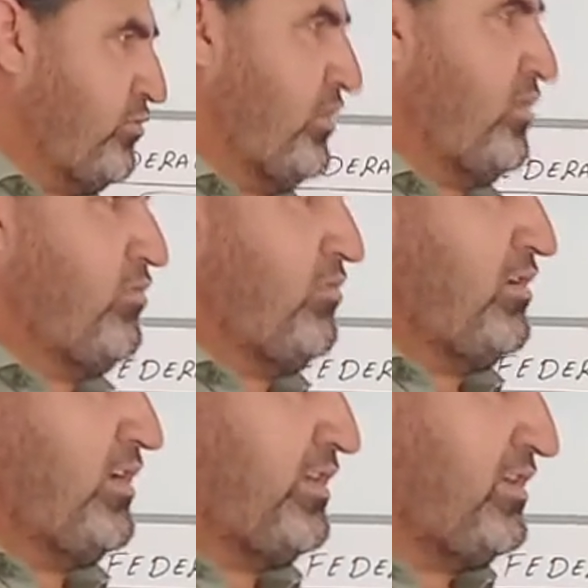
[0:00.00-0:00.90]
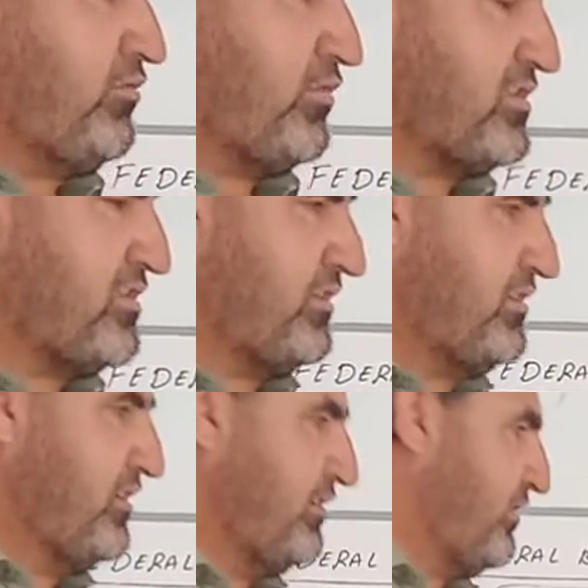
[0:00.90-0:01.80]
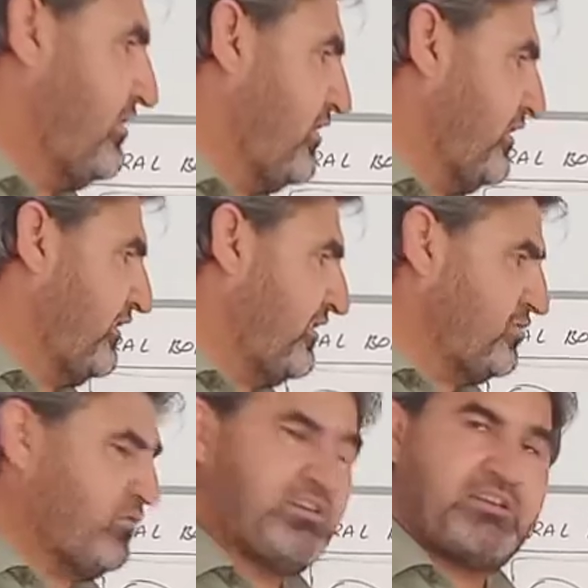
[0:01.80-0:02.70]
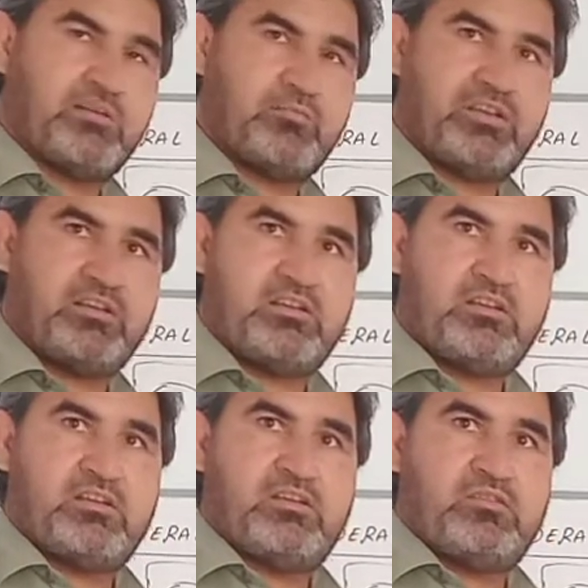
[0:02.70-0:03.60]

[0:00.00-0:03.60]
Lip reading: have any question regarding this one topic,